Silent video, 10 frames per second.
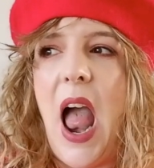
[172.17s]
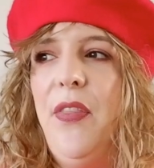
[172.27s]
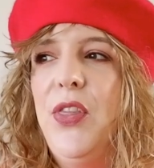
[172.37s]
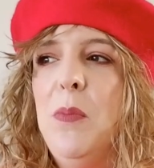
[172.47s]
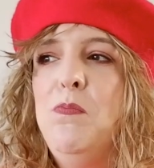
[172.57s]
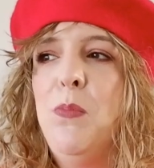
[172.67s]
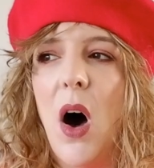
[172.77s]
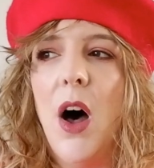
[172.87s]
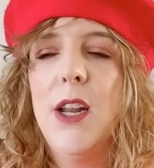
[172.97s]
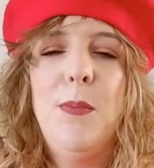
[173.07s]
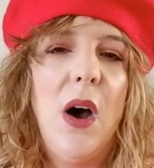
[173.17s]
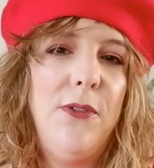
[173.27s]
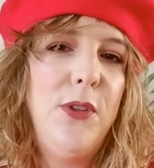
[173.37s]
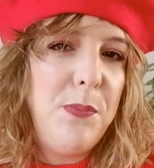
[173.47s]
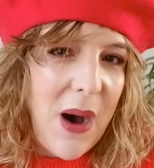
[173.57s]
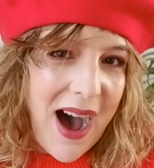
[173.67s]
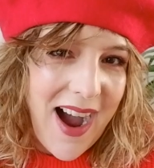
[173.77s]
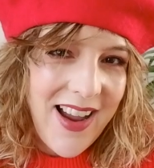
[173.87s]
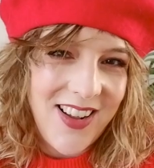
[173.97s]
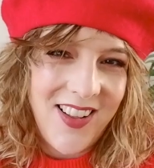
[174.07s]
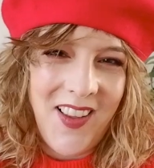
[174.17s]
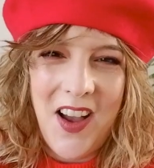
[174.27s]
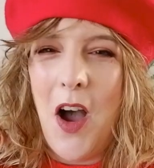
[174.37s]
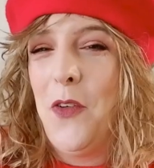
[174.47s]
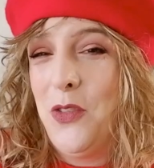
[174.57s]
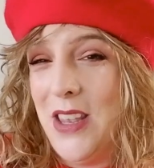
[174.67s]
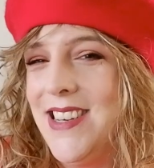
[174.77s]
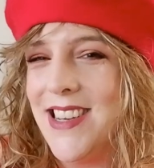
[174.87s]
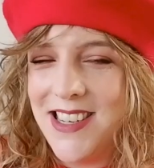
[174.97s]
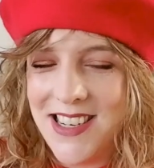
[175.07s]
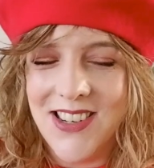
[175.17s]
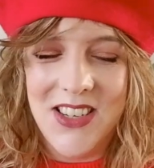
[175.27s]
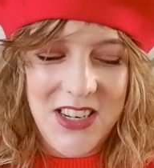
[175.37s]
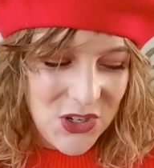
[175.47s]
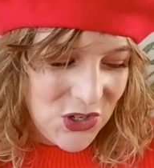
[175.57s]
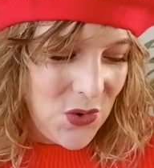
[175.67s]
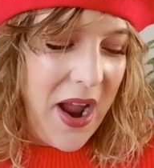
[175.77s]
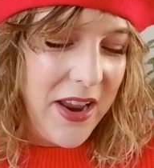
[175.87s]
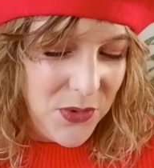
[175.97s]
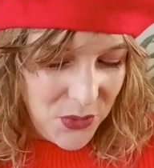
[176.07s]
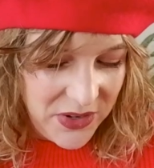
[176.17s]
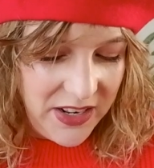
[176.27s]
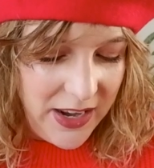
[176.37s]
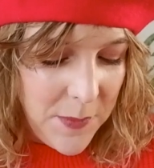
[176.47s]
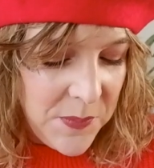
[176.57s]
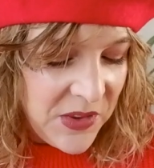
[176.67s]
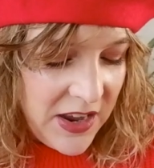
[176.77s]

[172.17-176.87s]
at the bottom of the pile of things I still need to try, really.